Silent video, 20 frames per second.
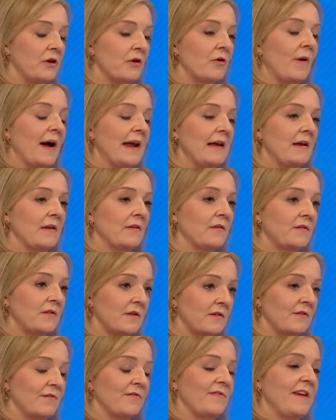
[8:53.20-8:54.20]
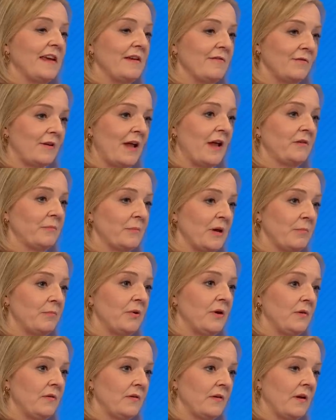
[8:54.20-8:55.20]
Ukrainians to defeat Vladimir
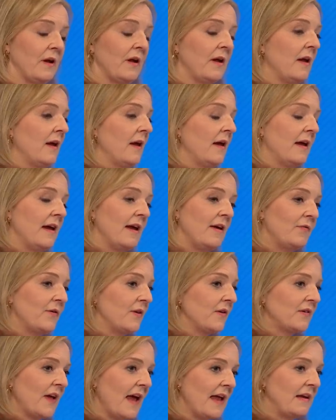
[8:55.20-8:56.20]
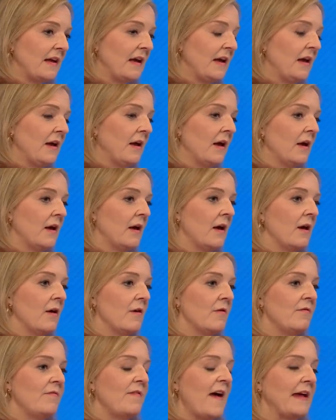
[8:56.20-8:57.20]
Putin. If there's any
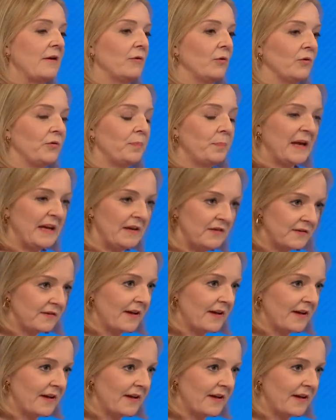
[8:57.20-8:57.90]
failed peace